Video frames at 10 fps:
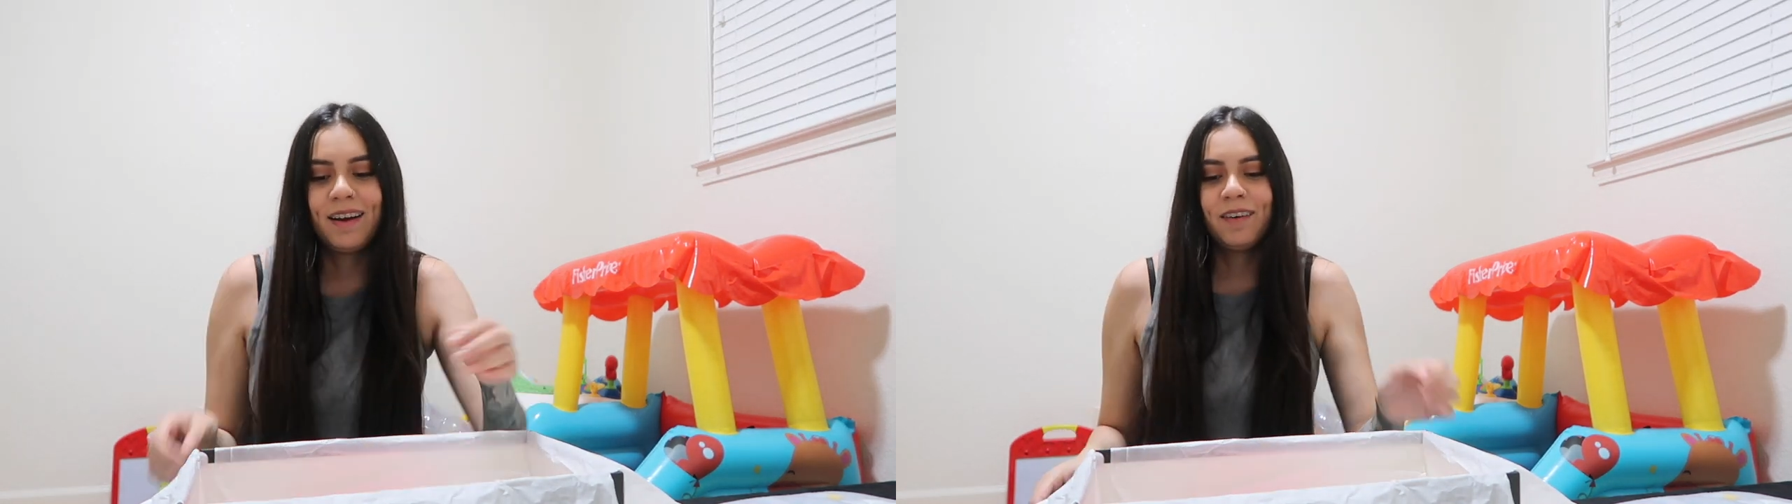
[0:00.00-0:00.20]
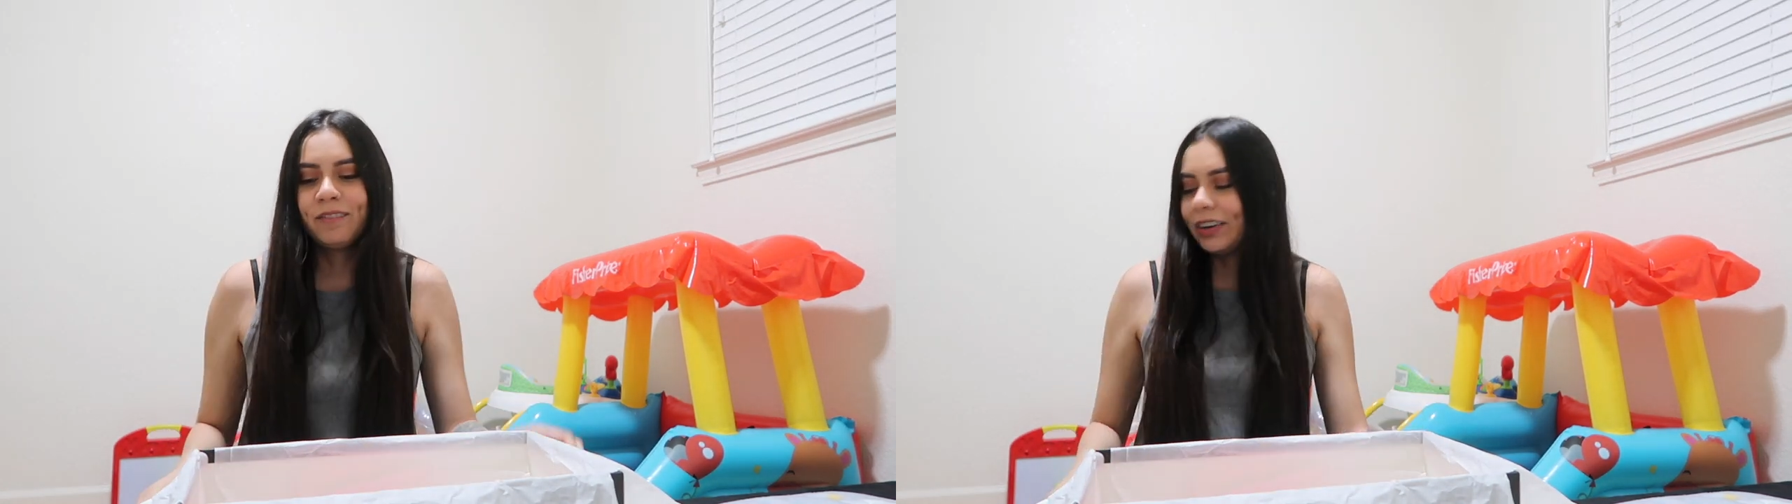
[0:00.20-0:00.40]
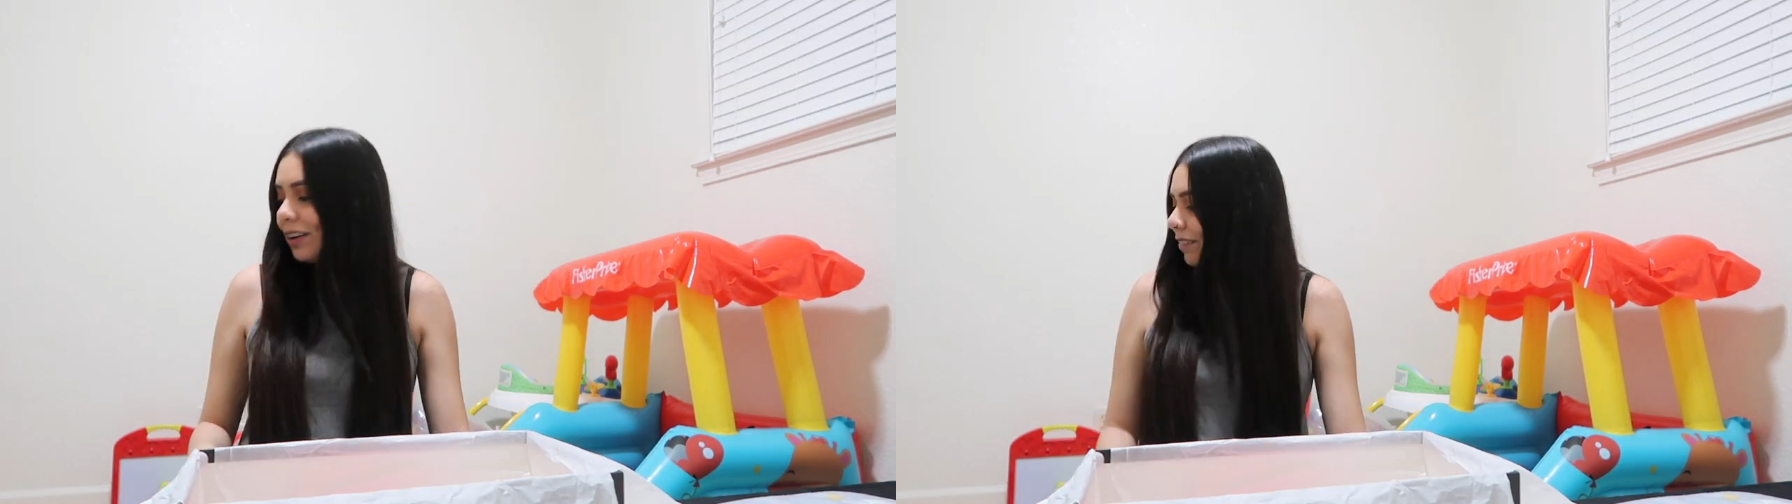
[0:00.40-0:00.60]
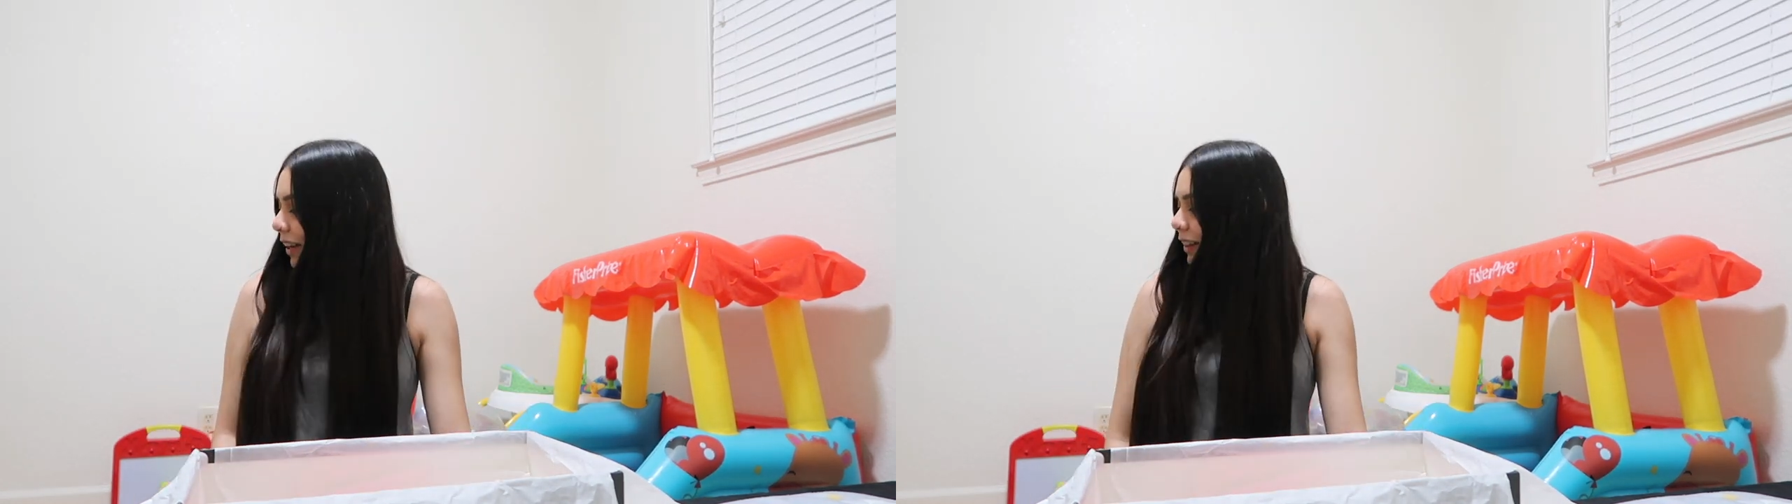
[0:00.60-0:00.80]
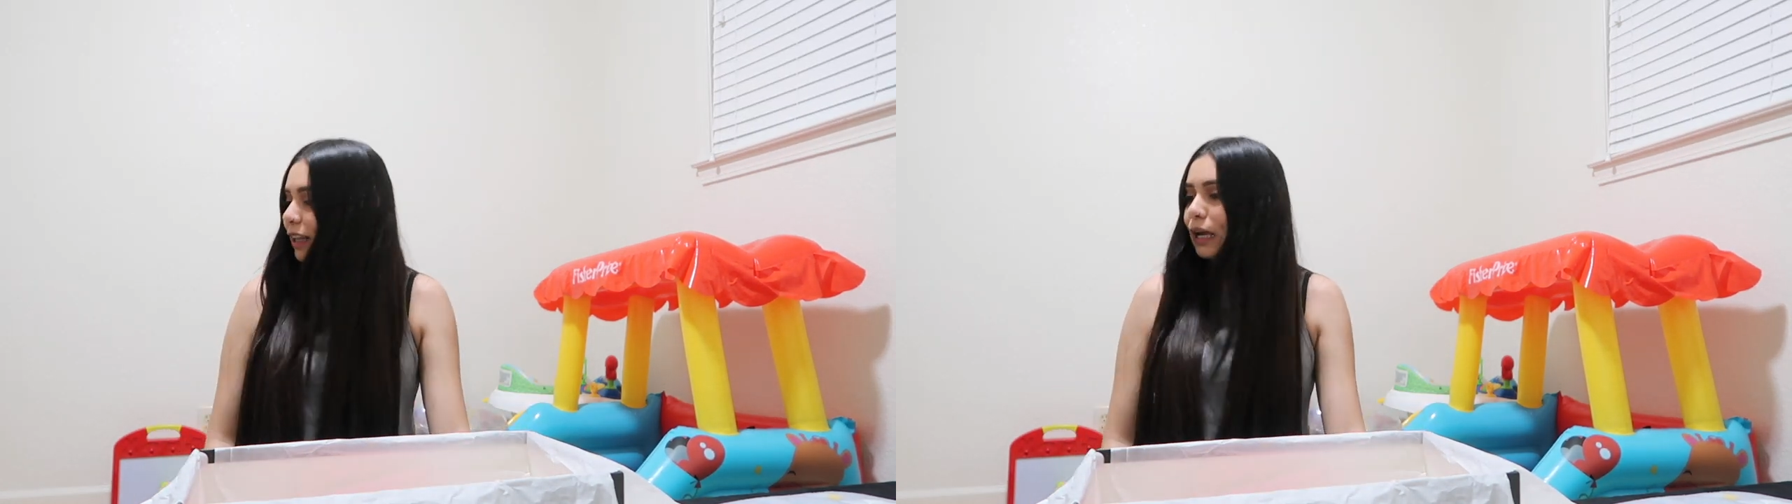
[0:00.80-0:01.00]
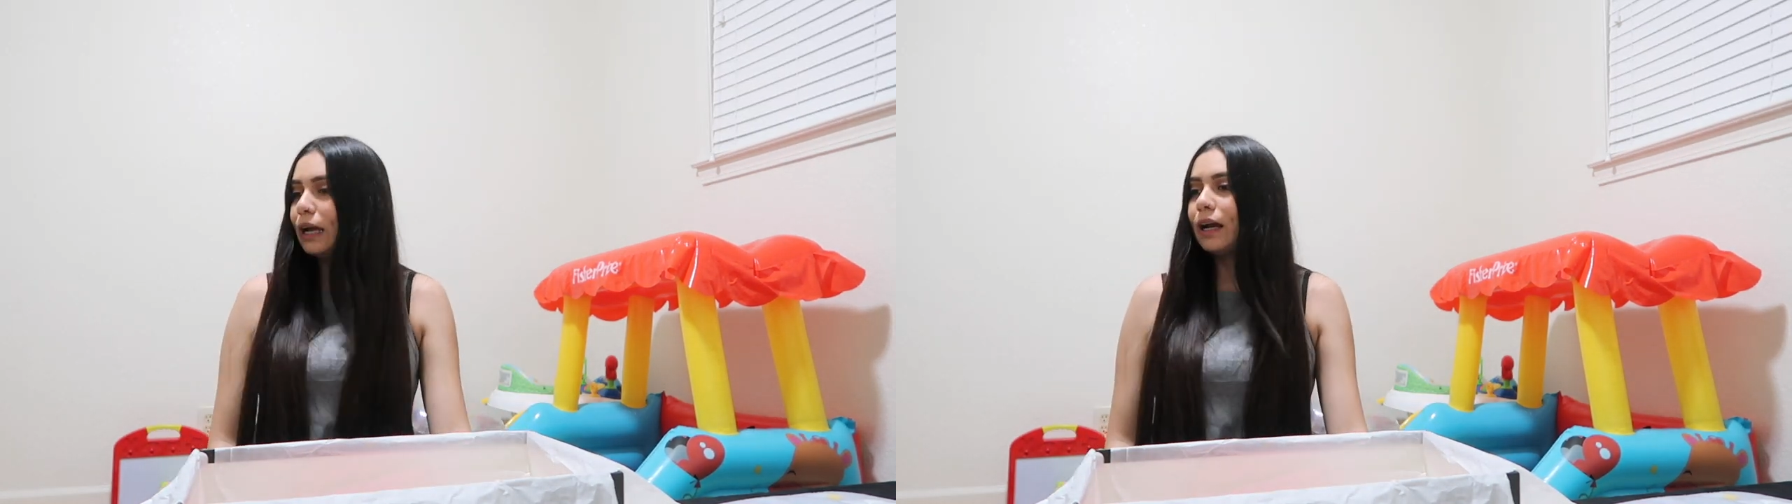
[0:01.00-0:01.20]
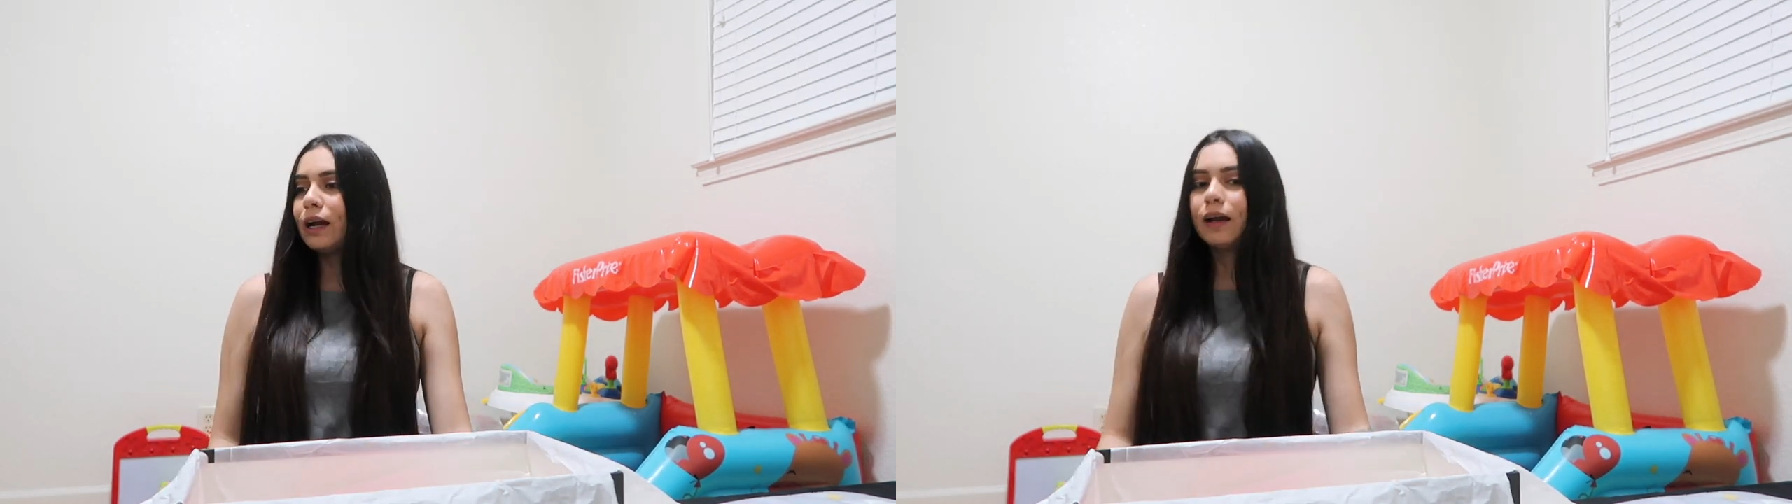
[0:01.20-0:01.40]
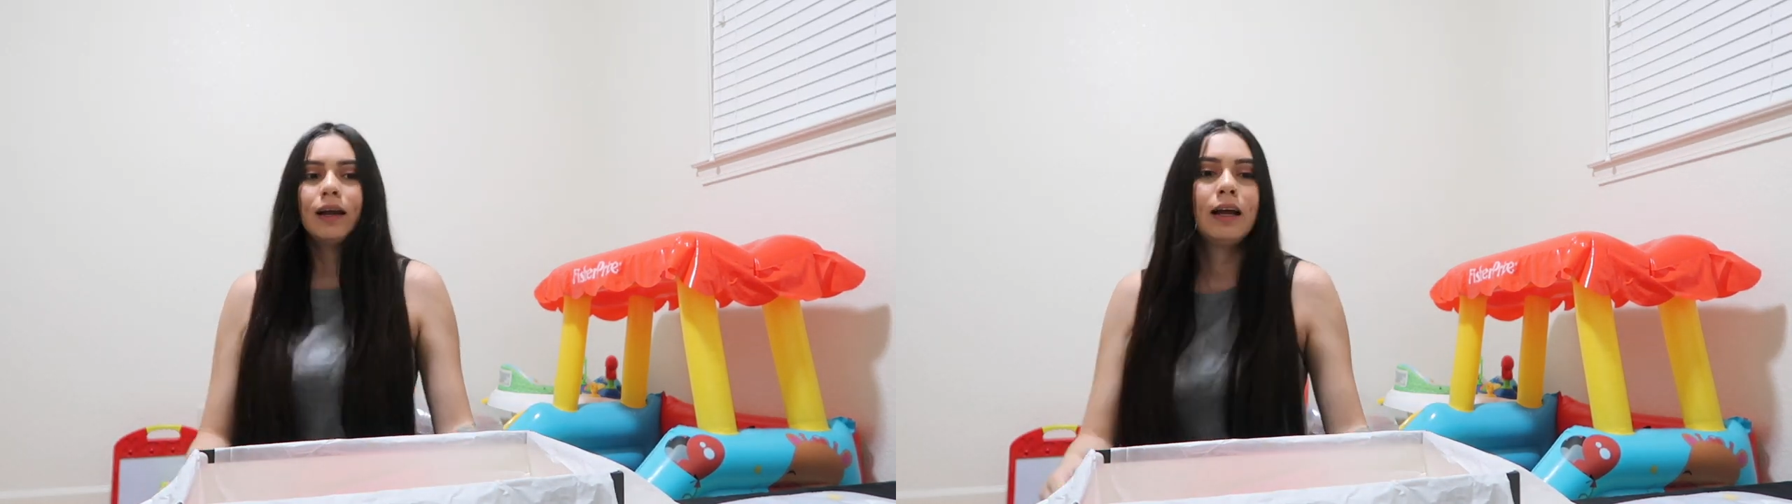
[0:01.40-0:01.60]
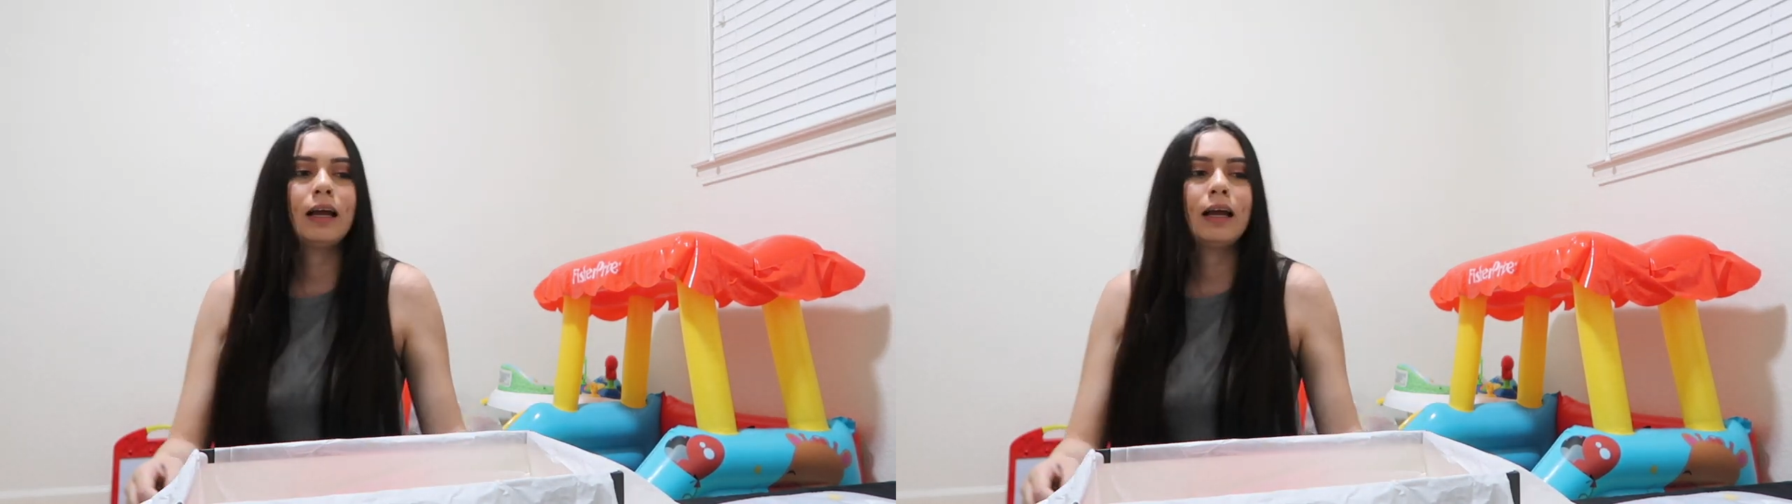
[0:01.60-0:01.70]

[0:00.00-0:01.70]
I'll put it right there.